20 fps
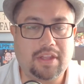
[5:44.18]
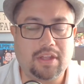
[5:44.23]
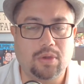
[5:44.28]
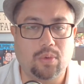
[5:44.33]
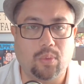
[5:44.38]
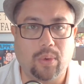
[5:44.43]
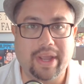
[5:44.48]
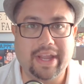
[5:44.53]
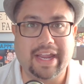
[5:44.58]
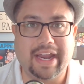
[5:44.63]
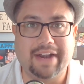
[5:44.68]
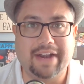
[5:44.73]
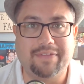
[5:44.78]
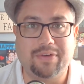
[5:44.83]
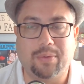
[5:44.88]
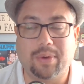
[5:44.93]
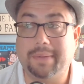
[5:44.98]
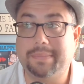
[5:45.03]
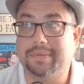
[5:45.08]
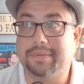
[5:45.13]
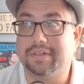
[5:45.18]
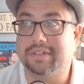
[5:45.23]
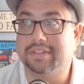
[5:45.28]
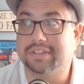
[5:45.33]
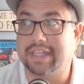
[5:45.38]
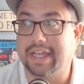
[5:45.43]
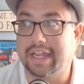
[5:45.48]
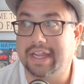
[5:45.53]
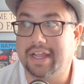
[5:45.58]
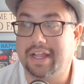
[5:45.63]
waking everyone up to
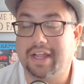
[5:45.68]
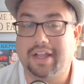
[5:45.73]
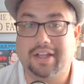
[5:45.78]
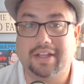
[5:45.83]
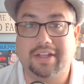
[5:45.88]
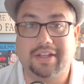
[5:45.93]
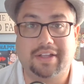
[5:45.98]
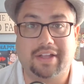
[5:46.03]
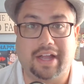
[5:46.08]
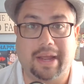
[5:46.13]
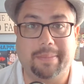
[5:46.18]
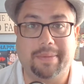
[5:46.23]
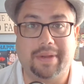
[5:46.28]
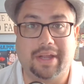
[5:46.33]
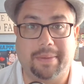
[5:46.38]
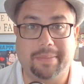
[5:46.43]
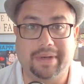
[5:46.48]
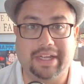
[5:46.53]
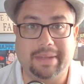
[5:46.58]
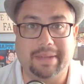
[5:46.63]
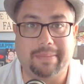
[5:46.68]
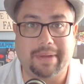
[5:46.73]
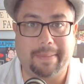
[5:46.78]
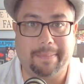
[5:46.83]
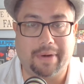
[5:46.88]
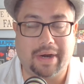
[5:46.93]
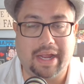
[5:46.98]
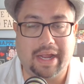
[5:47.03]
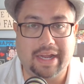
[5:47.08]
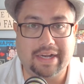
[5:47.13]
say, I'm coming to get my
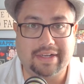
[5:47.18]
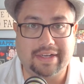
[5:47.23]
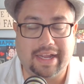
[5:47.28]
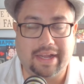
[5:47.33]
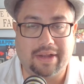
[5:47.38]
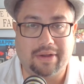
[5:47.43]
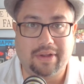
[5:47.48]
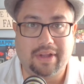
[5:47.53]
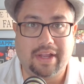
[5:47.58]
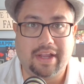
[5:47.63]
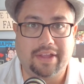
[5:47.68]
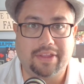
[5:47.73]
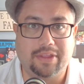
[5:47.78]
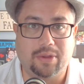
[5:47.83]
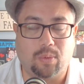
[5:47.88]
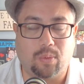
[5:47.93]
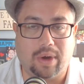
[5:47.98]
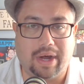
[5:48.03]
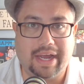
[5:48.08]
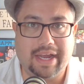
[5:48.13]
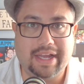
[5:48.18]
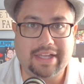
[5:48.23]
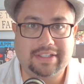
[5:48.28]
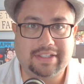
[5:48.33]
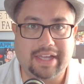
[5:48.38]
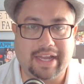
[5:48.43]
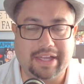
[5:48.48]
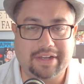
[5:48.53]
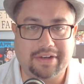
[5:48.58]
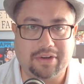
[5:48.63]
bride now. The wise
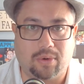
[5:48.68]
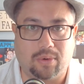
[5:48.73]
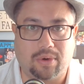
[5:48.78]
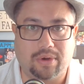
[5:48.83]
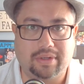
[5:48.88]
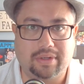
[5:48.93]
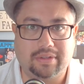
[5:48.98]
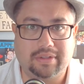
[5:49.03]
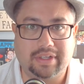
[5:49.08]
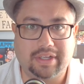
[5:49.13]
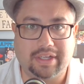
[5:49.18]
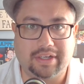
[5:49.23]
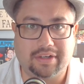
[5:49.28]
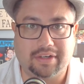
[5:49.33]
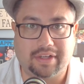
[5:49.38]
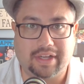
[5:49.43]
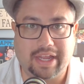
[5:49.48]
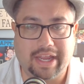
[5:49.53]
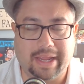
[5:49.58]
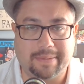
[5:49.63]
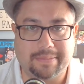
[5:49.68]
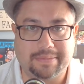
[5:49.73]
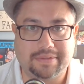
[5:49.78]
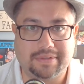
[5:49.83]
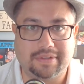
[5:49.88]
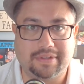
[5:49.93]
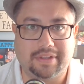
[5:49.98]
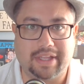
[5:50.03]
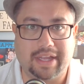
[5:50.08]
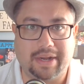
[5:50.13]
had oil in her lamps.
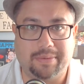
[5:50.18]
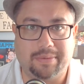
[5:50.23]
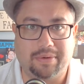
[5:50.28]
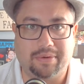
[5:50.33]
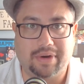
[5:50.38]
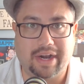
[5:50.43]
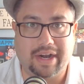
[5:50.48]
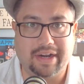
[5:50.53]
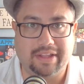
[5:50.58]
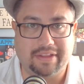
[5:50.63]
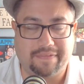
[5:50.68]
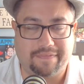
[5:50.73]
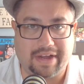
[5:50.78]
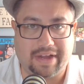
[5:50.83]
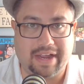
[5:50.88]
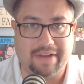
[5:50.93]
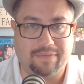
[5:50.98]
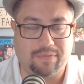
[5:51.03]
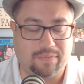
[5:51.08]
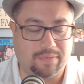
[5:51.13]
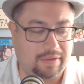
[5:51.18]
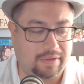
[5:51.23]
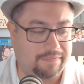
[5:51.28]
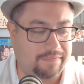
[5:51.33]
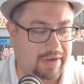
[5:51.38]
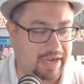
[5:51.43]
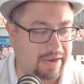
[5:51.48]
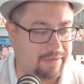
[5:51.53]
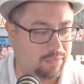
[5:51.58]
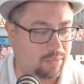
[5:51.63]
They were ready. The five the
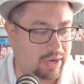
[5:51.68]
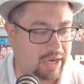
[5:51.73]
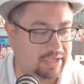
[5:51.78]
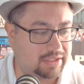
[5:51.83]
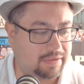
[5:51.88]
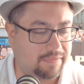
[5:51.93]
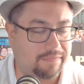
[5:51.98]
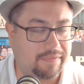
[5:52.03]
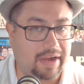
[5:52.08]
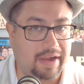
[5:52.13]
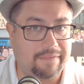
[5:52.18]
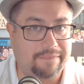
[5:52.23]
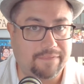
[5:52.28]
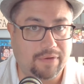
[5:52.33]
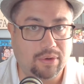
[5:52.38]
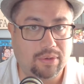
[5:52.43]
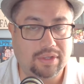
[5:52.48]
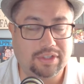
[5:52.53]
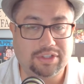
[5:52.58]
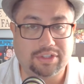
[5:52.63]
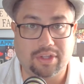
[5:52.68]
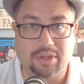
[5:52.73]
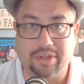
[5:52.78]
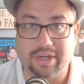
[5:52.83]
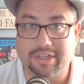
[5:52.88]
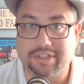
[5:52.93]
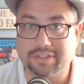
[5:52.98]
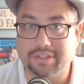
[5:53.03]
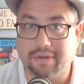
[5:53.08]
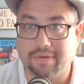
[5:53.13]
five wise. The five foolish, though they
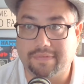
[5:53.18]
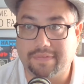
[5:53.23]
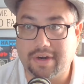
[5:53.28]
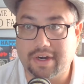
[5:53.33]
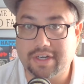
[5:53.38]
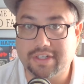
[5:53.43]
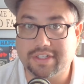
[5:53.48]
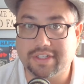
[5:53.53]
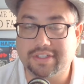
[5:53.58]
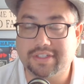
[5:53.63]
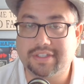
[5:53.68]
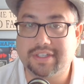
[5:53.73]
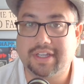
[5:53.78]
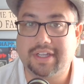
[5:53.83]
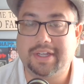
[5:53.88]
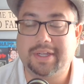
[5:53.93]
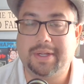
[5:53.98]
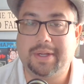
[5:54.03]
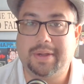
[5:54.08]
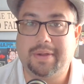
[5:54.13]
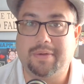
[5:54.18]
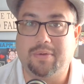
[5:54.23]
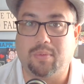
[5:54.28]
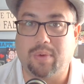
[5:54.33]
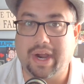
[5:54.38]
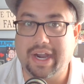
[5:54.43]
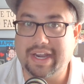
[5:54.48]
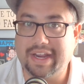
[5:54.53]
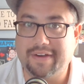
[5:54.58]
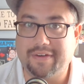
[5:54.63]
were still virgins,
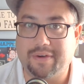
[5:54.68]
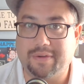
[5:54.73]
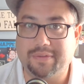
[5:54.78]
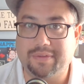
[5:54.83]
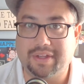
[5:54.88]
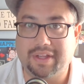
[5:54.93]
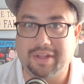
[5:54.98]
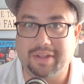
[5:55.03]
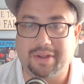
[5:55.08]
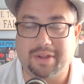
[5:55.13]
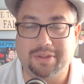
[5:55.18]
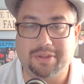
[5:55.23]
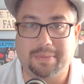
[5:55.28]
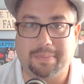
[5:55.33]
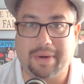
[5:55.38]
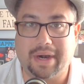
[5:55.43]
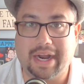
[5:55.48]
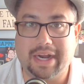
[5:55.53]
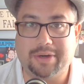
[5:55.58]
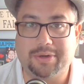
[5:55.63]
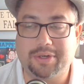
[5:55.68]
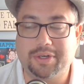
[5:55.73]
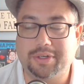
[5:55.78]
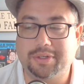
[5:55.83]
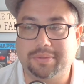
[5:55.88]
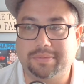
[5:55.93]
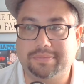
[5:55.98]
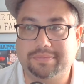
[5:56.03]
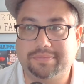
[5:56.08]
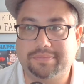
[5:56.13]
waiting on the on the
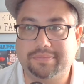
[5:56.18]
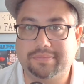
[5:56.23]
bridegroom,